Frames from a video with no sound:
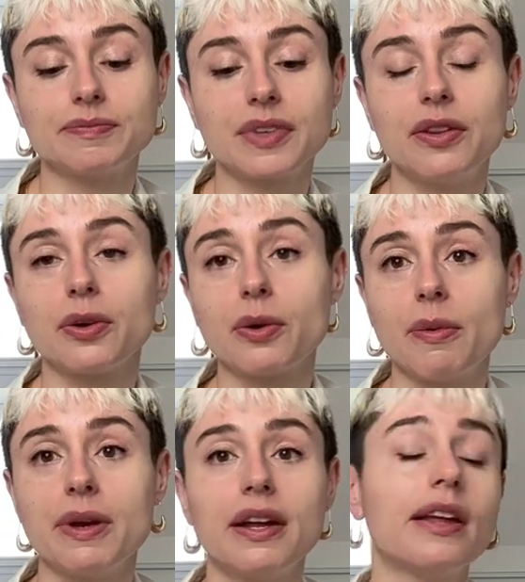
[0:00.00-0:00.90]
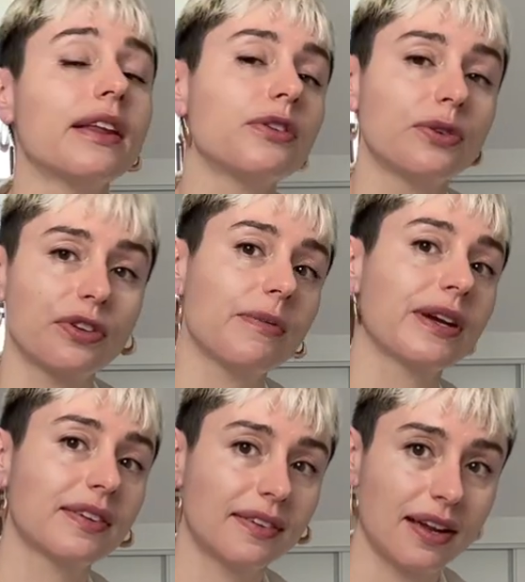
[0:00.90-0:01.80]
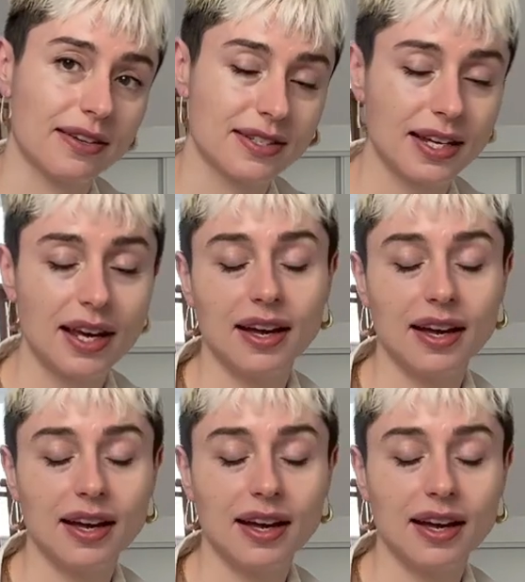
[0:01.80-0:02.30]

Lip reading: in the Caribbean, and then to some extent